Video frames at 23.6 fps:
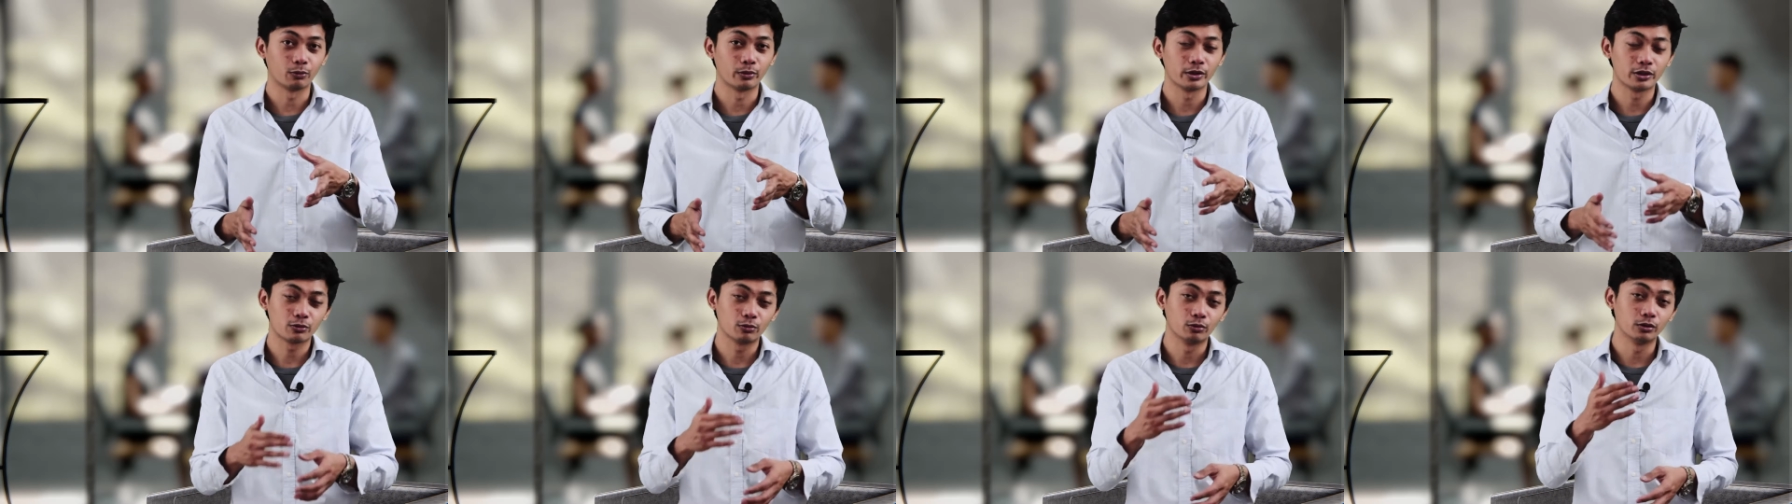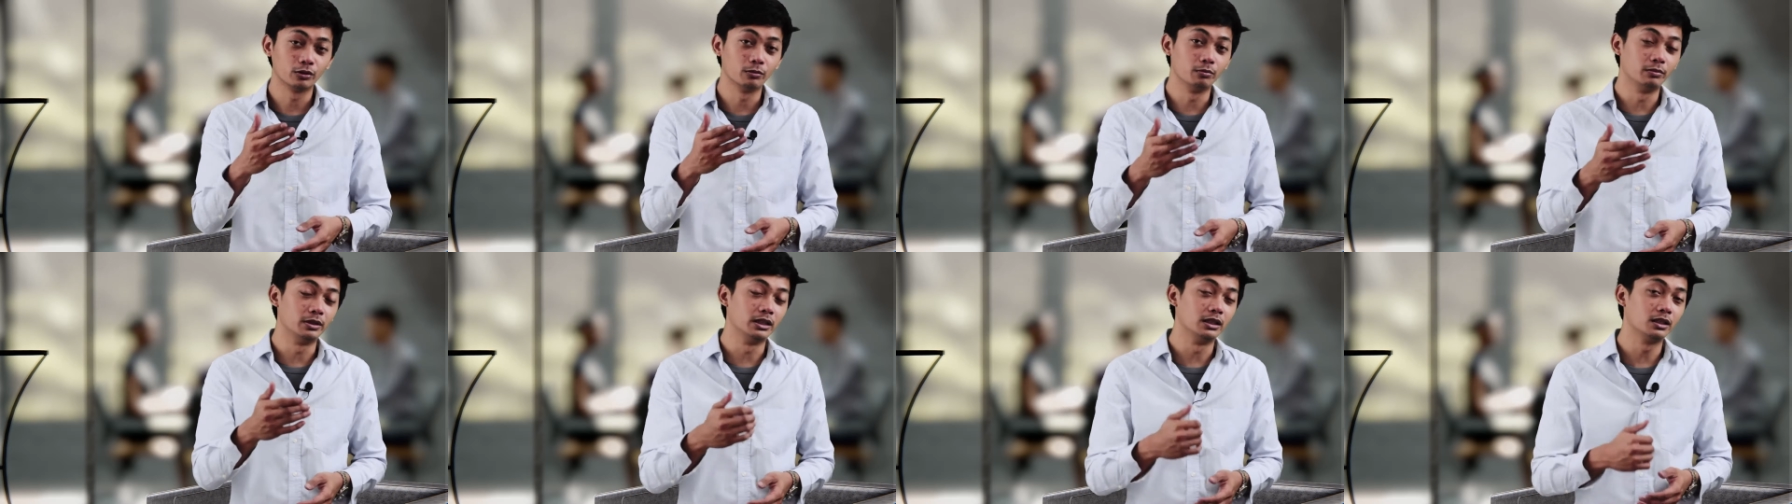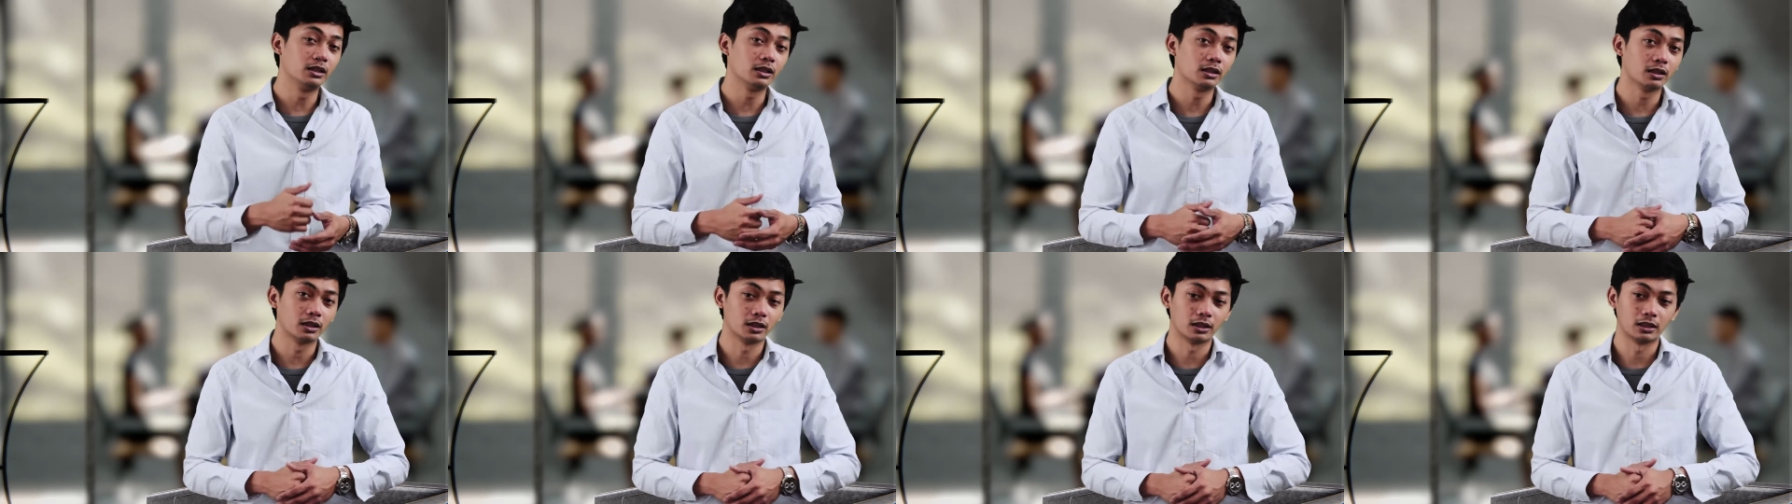which would
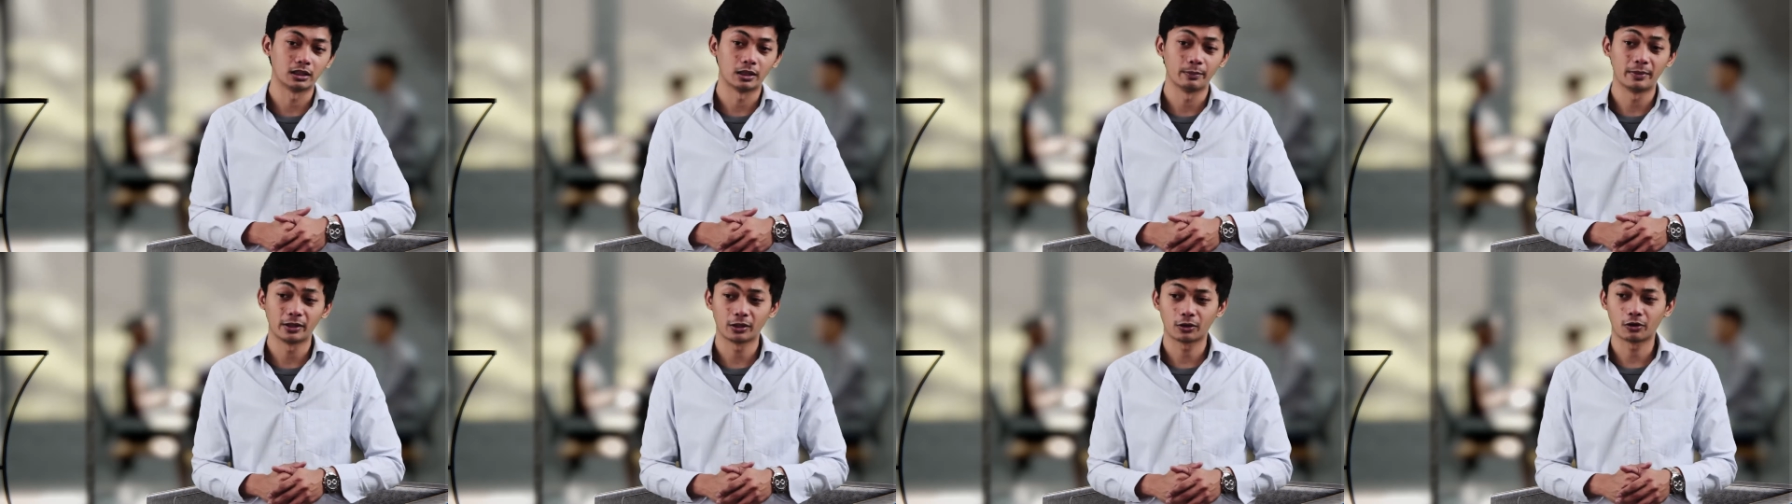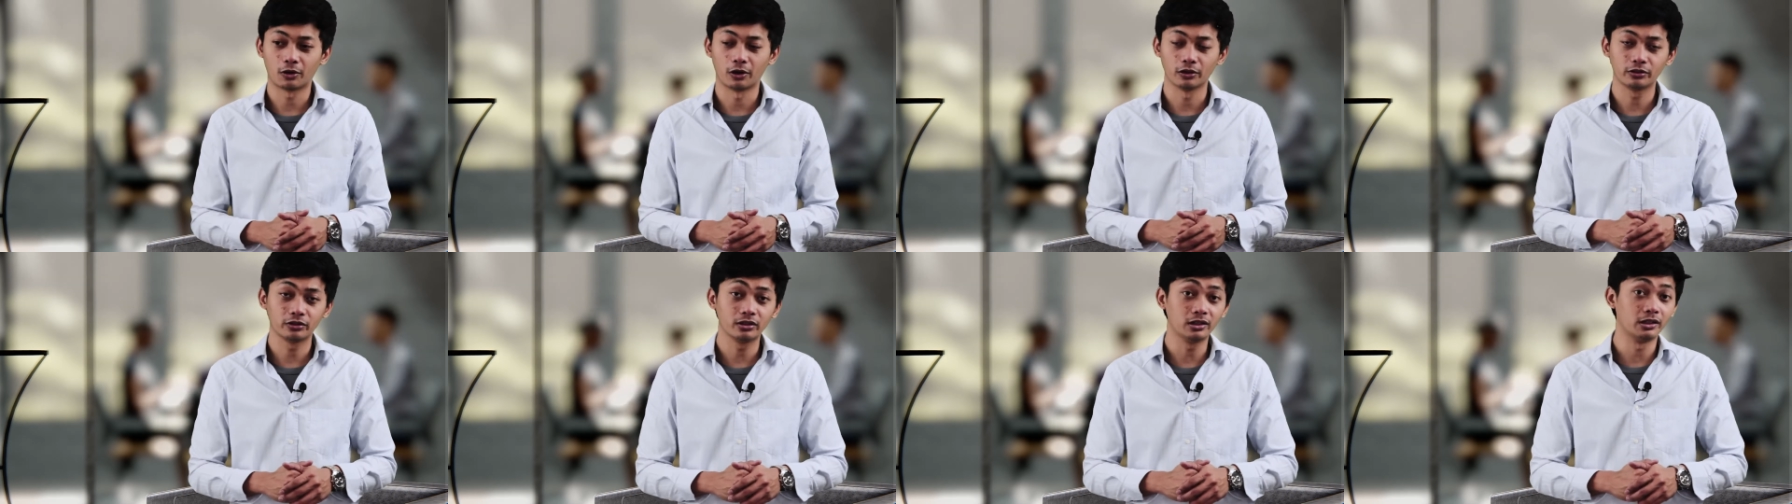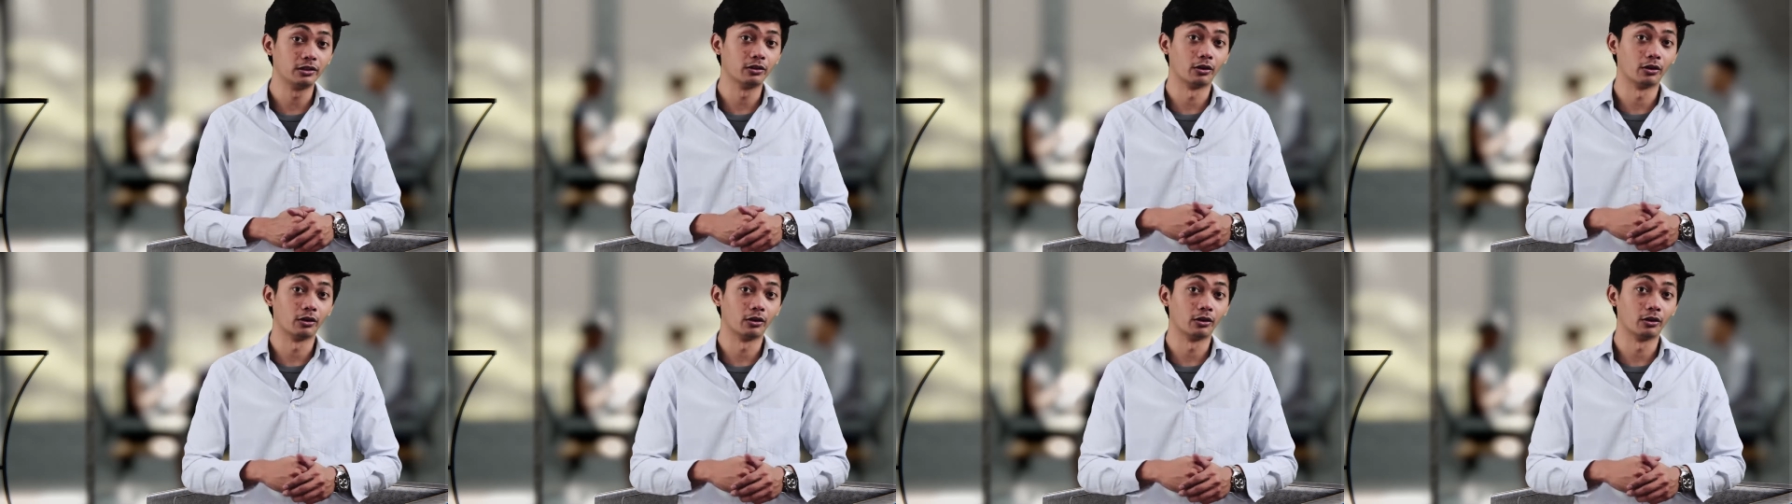be a bit costly